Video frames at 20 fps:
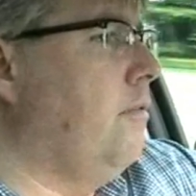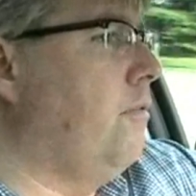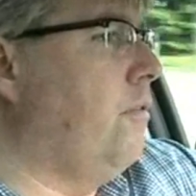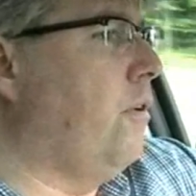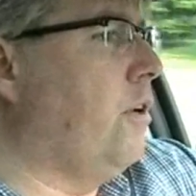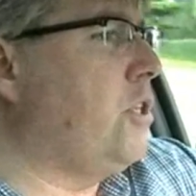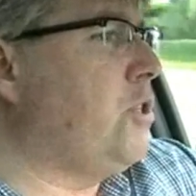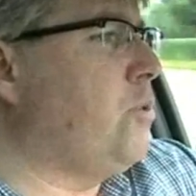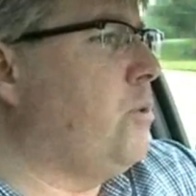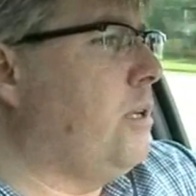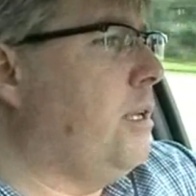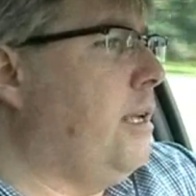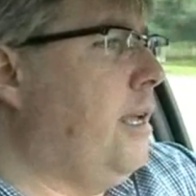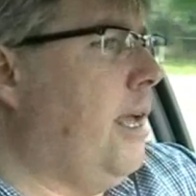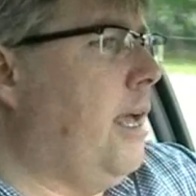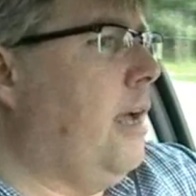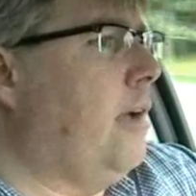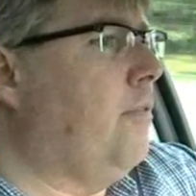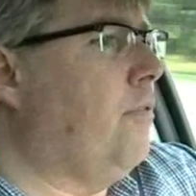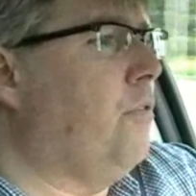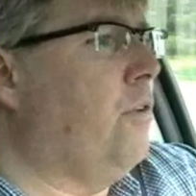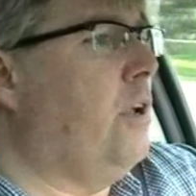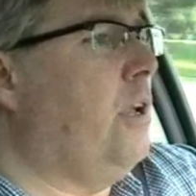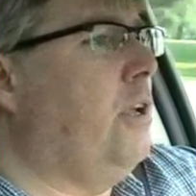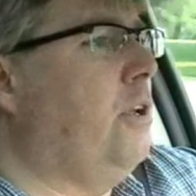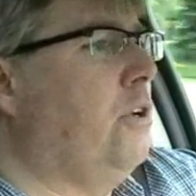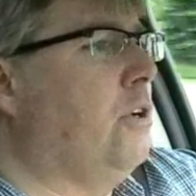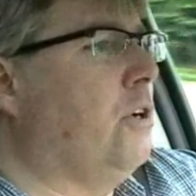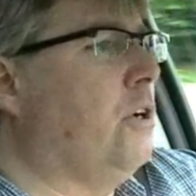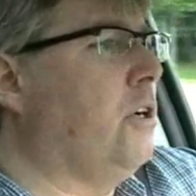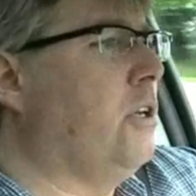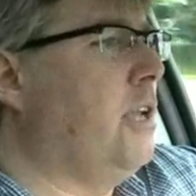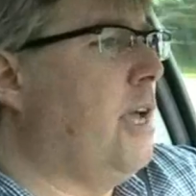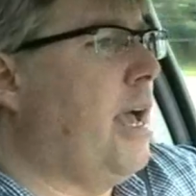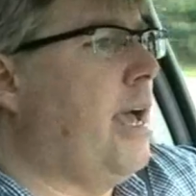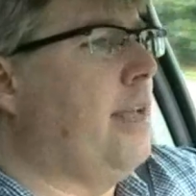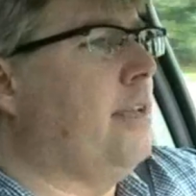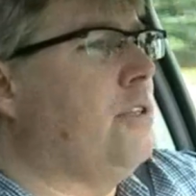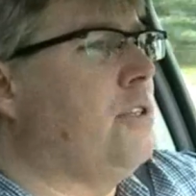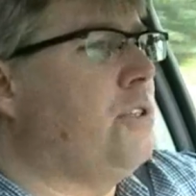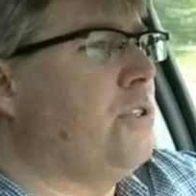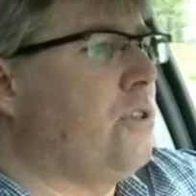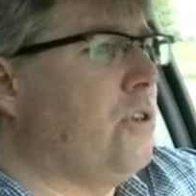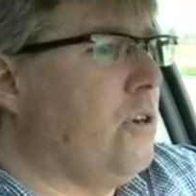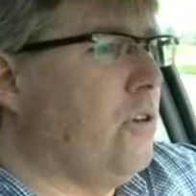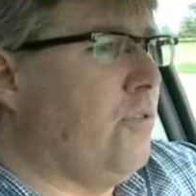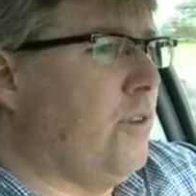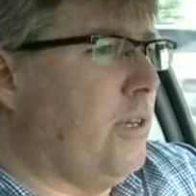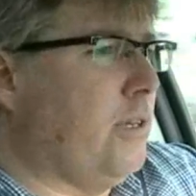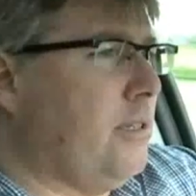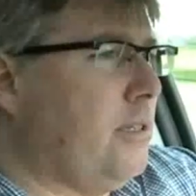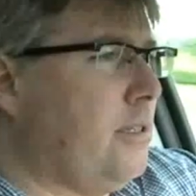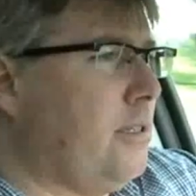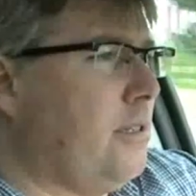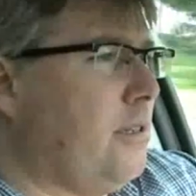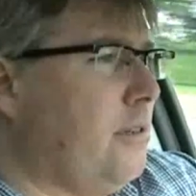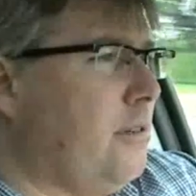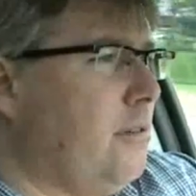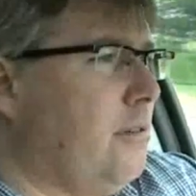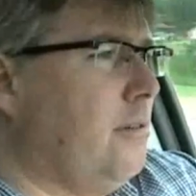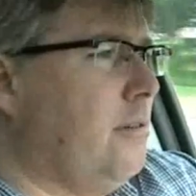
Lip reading: virtually every good and service.